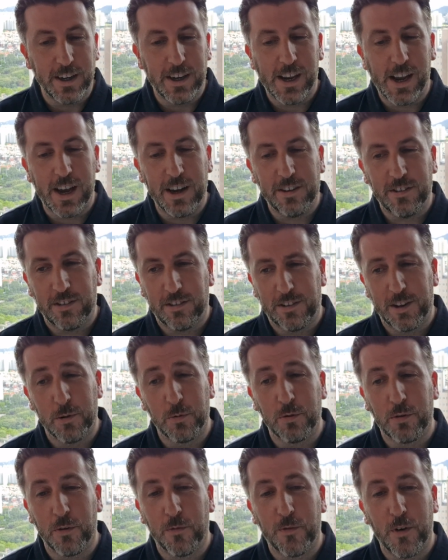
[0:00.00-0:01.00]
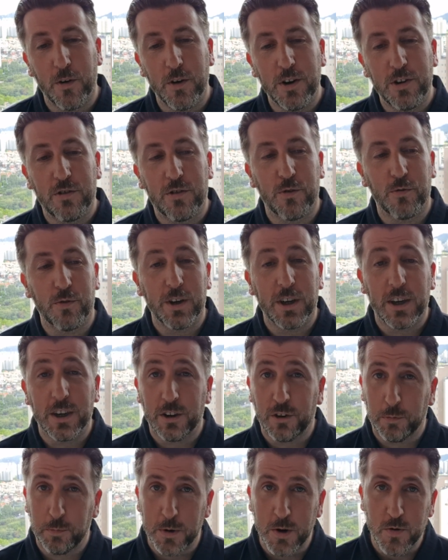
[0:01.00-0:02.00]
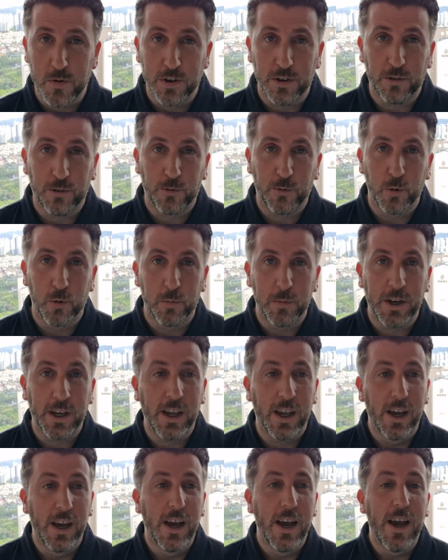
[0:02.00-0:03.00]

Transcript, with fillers: Yes, there was a very surreal experience for me.